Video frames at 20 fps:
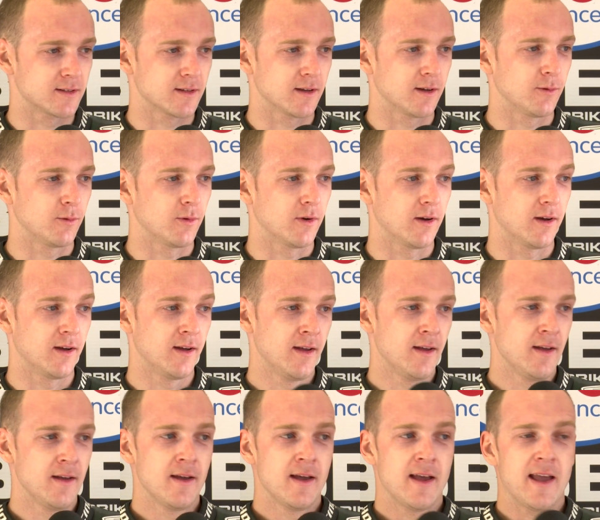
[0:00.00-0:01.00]
So
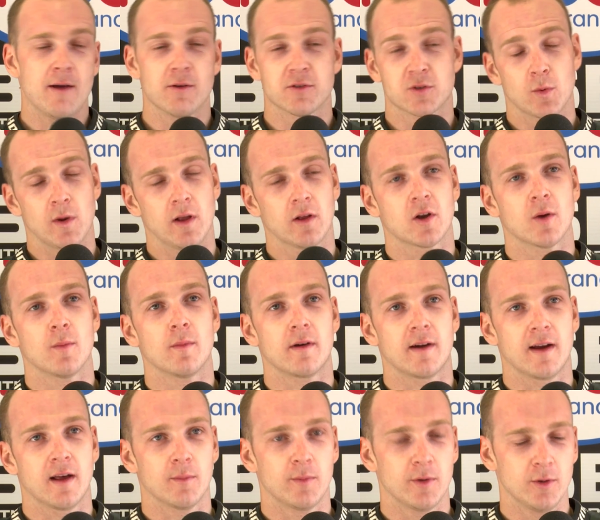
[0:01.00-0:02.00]
it was a welcome
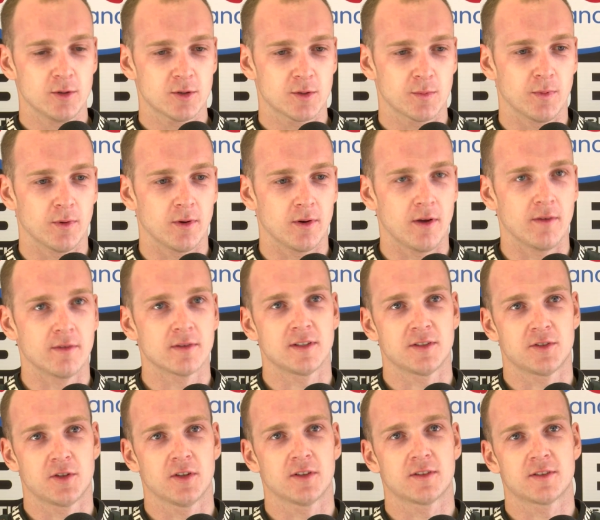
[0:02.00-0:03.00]
morale boost, but
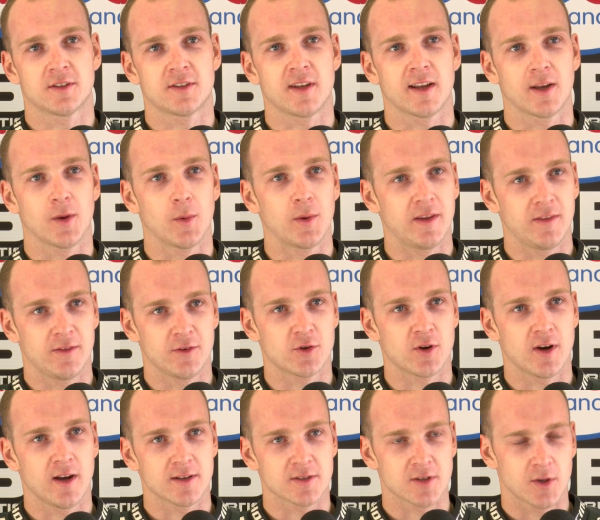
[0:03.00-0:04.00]
obviously to take a win in the
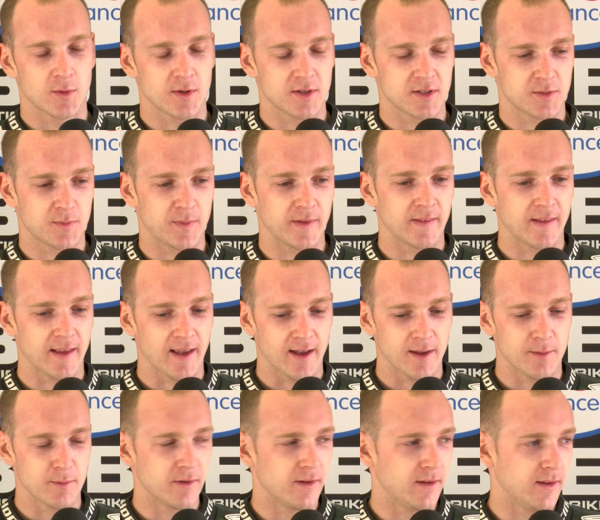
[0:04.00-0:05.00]
dry has always been the
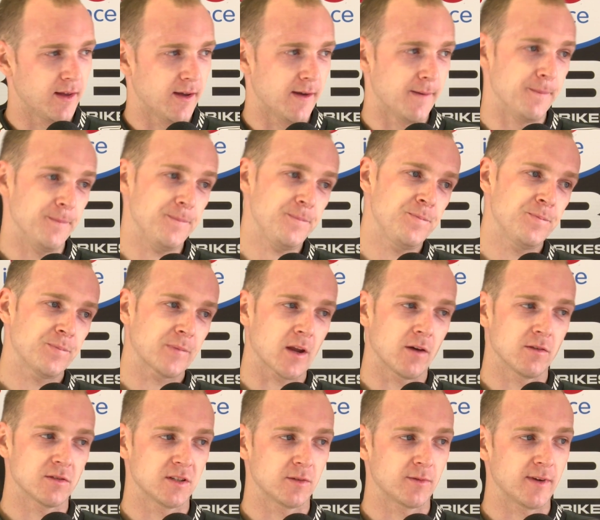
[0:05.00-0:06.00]
aim. And
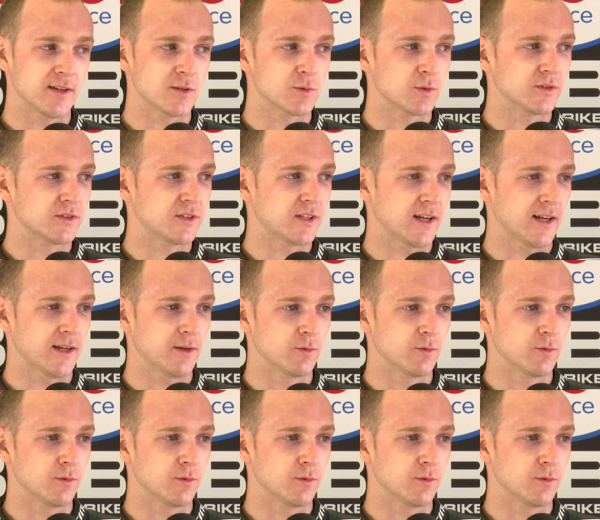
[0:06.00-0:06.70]
obviously race 1 today